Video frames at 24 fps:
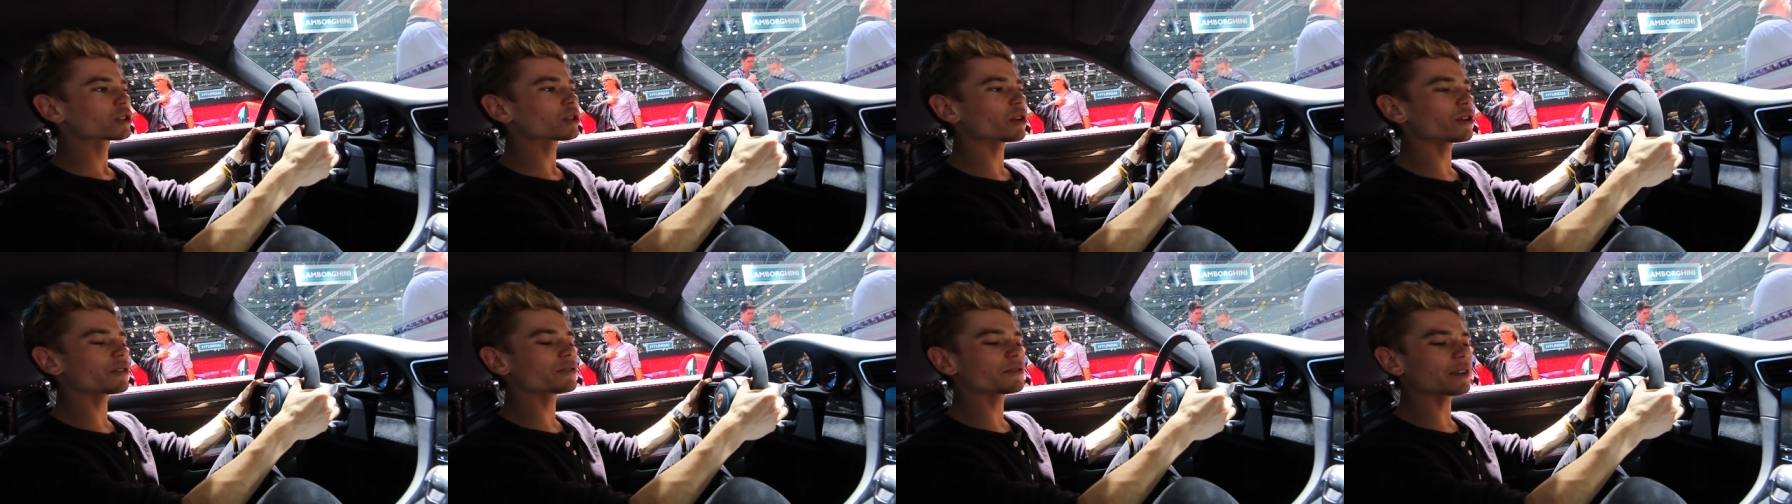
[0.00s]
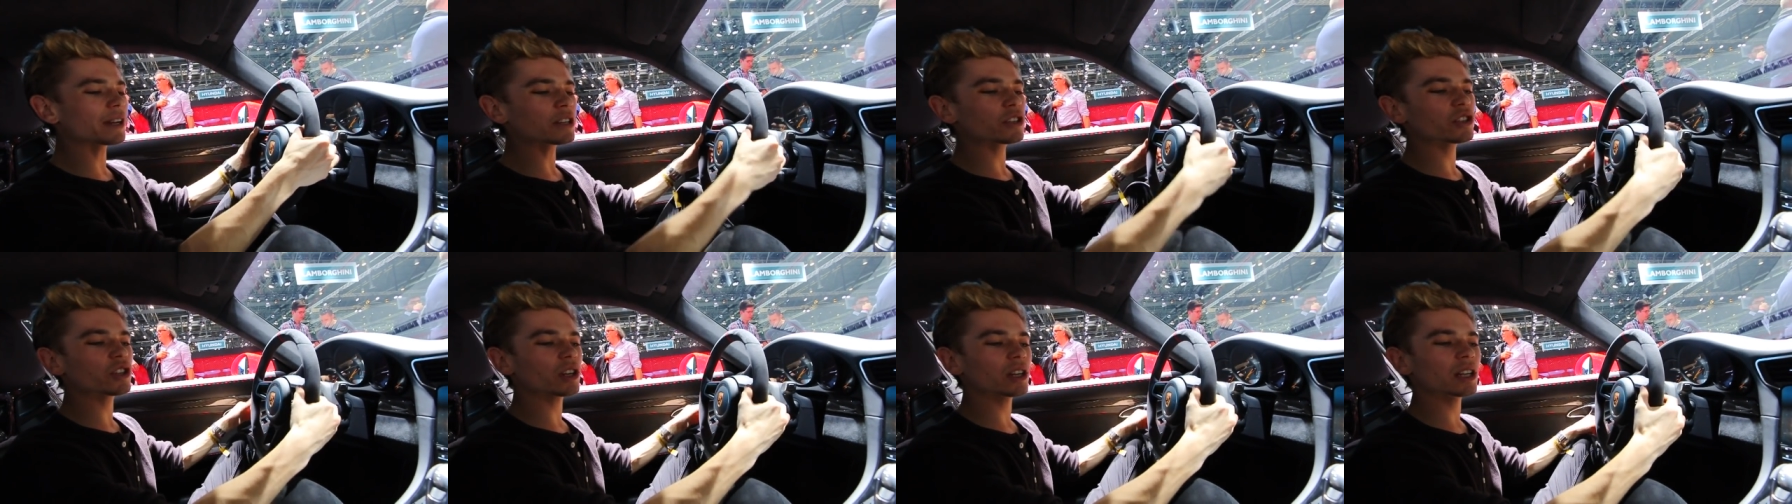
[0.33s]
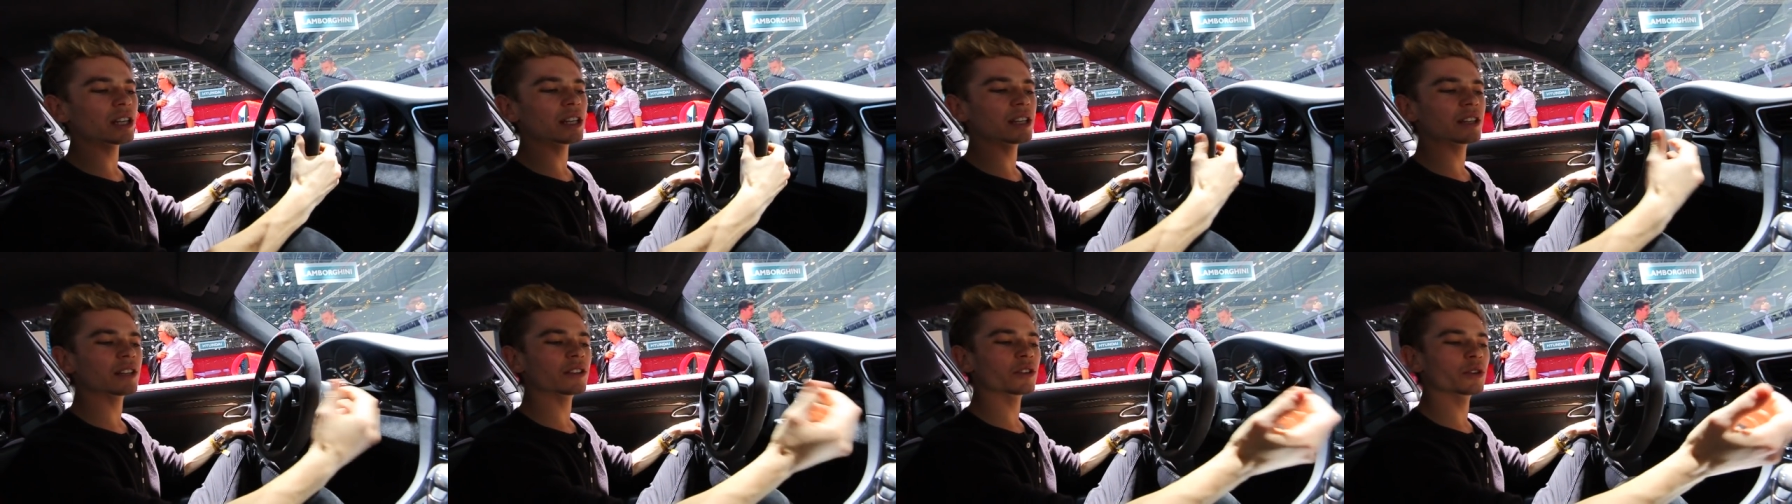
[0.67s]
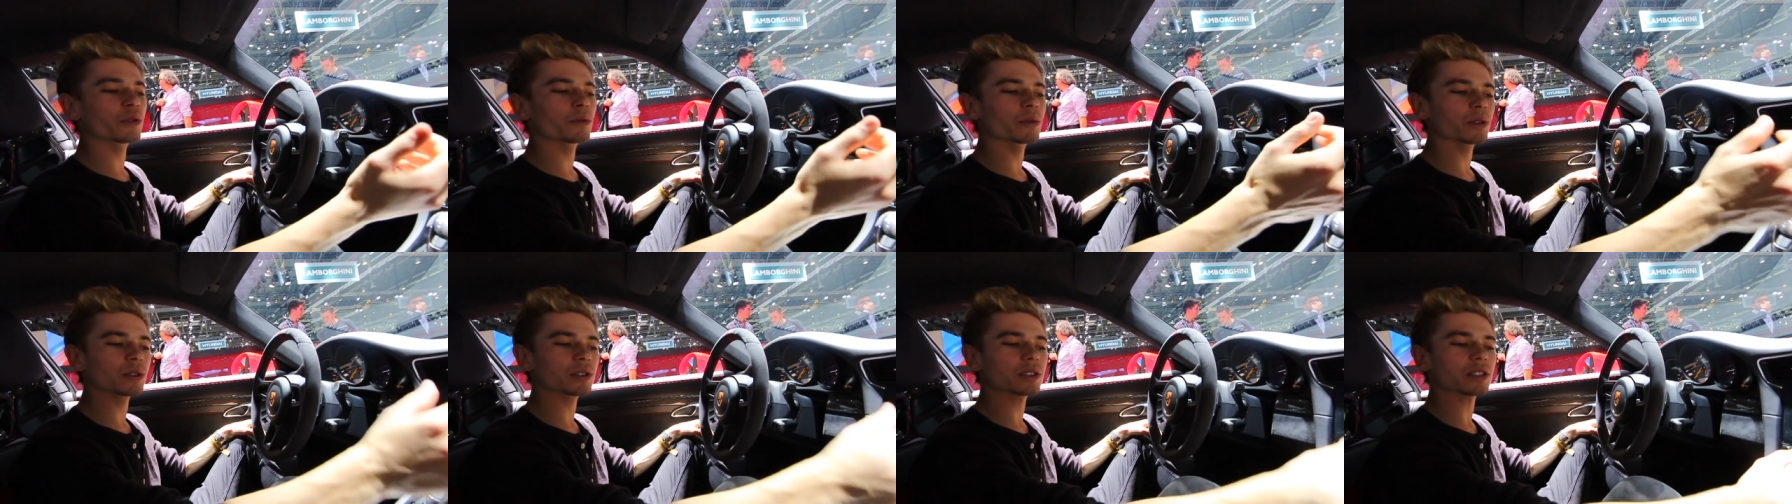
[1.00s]
so eventually
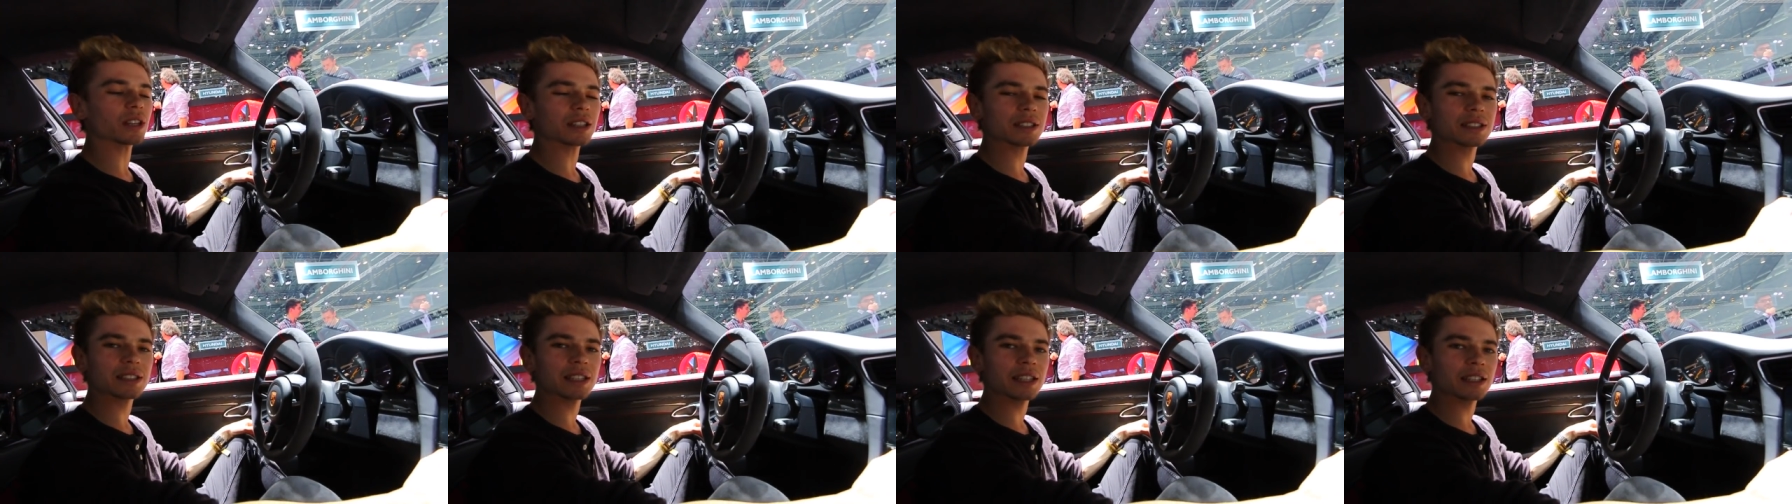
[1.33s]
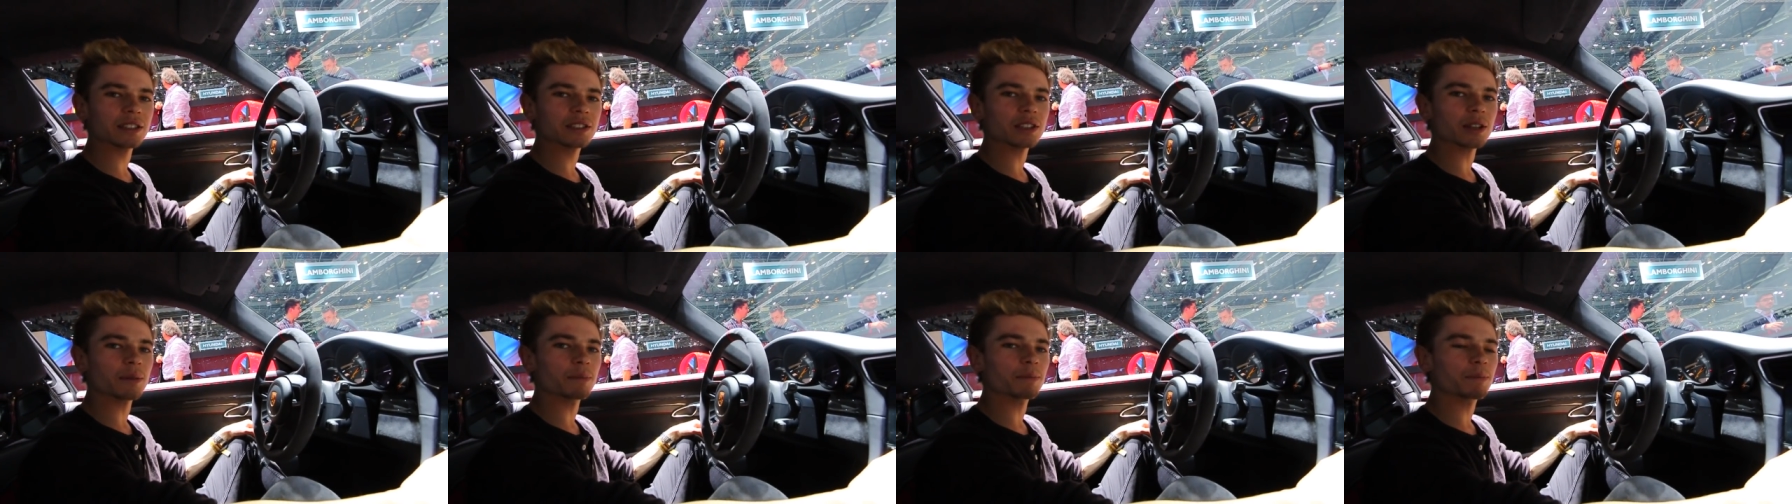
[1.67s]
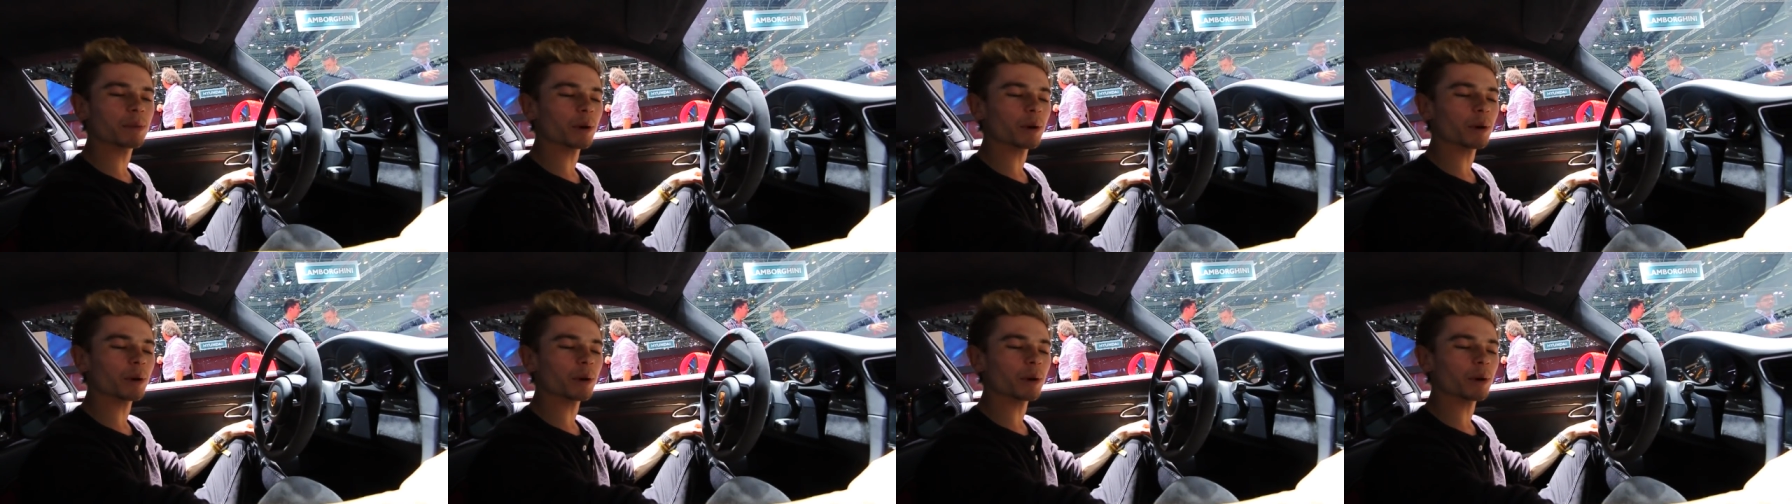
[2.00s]
you will start seeing some